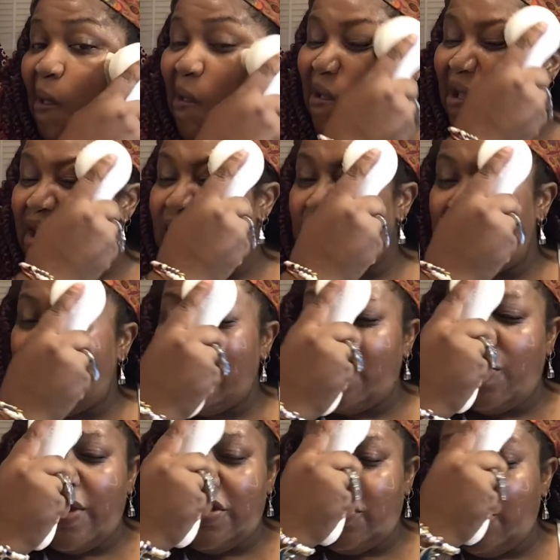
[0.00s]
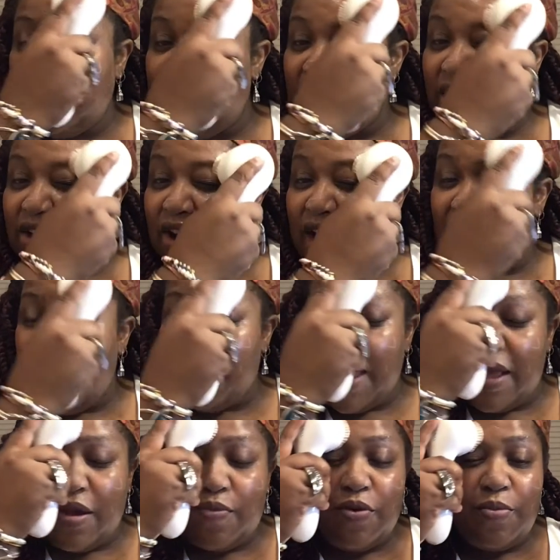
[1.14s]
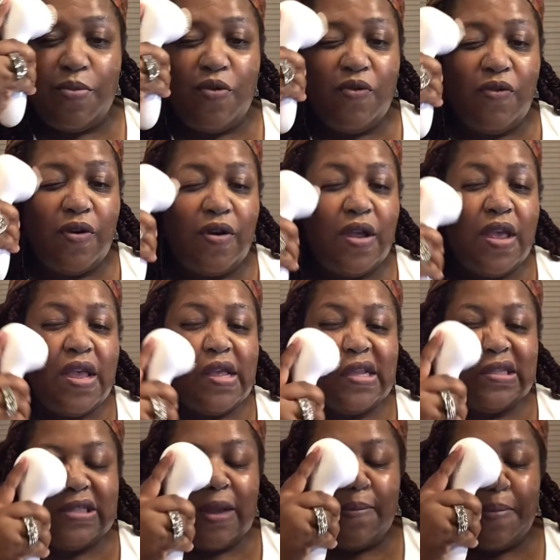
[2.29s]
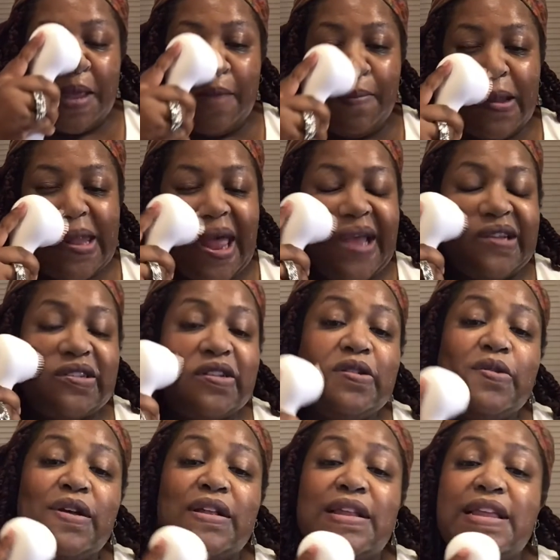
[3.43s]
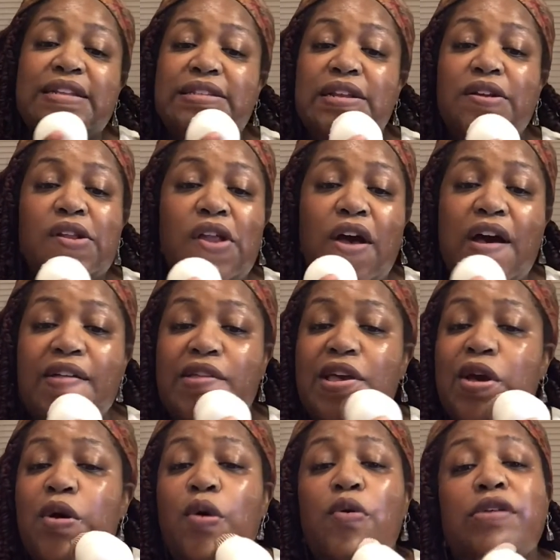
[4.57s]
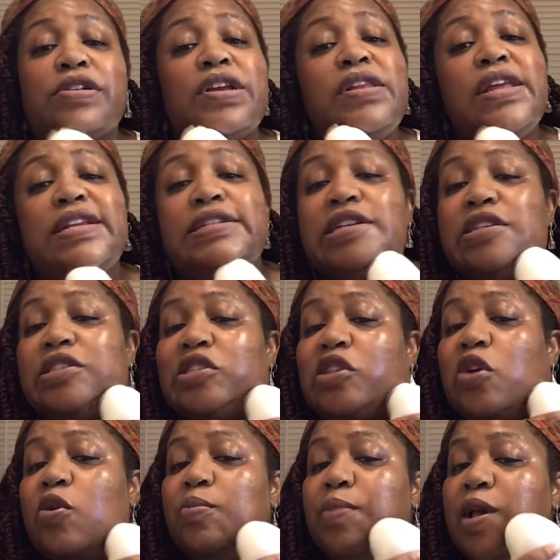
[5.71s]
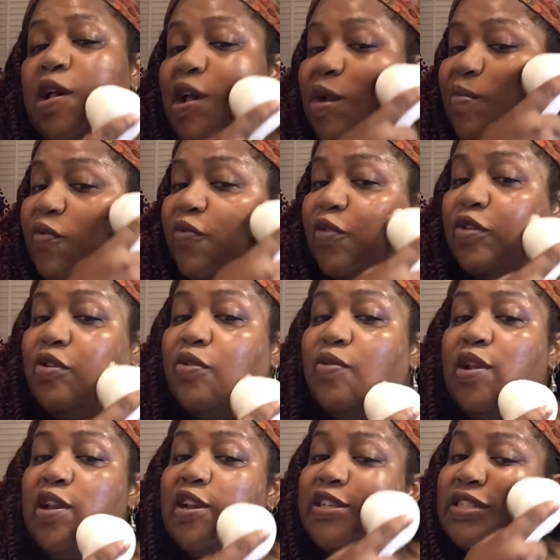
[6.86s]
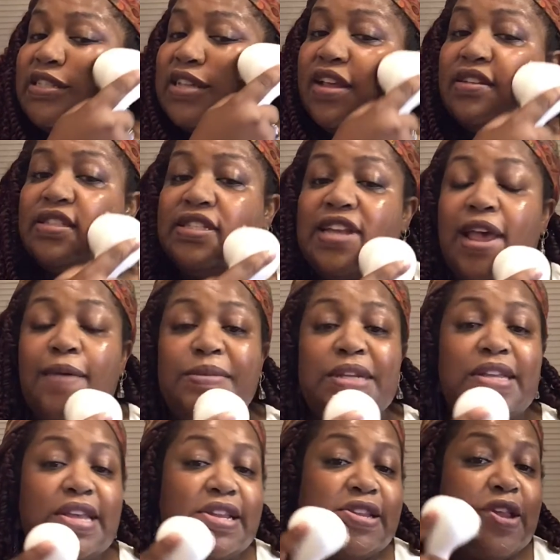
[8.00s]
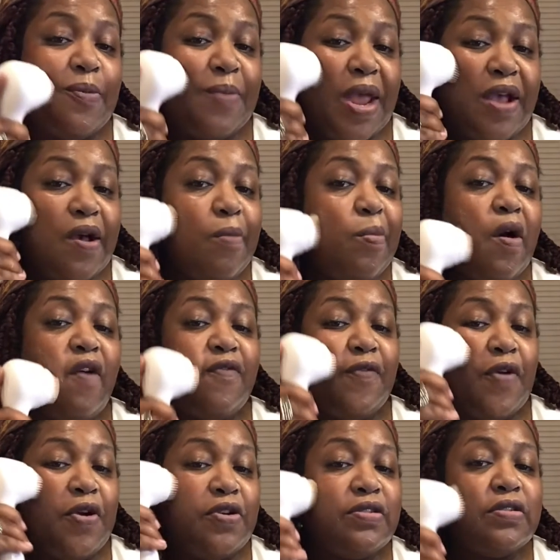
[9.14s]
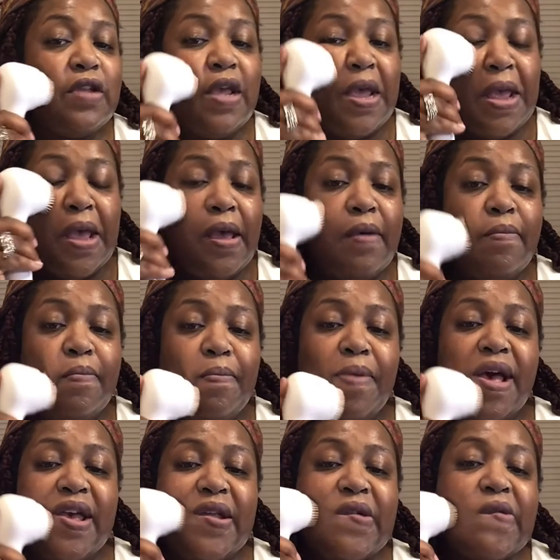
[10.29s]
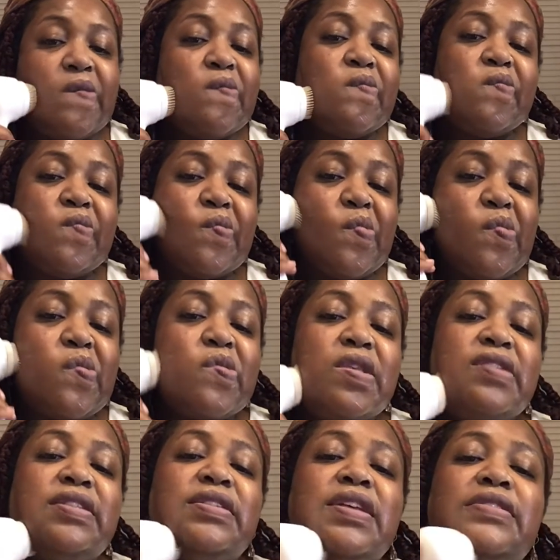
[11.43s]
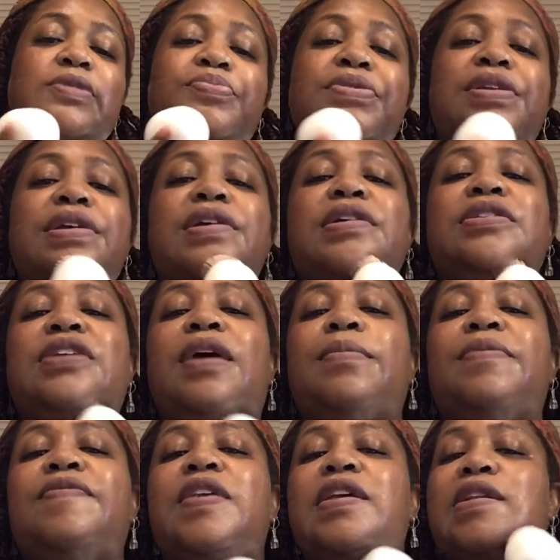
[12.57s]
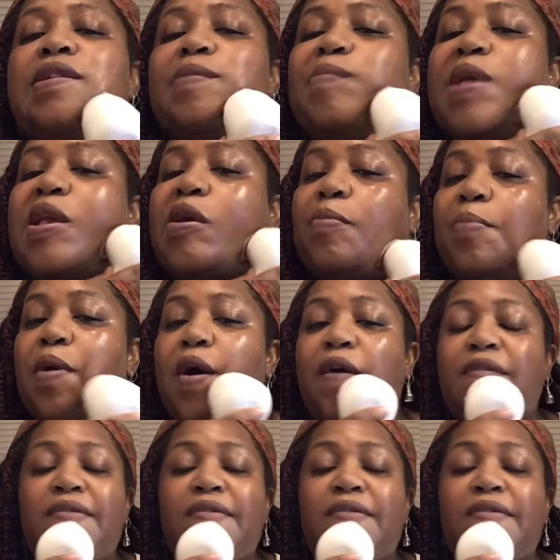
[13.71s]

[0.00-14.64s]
And this is once you've done your eye makeup remover. Some people like to do a cleansing cloth or a cleansing soap before doing this step to get their makeup off first. But this does a pretty good job of getting the makeup off.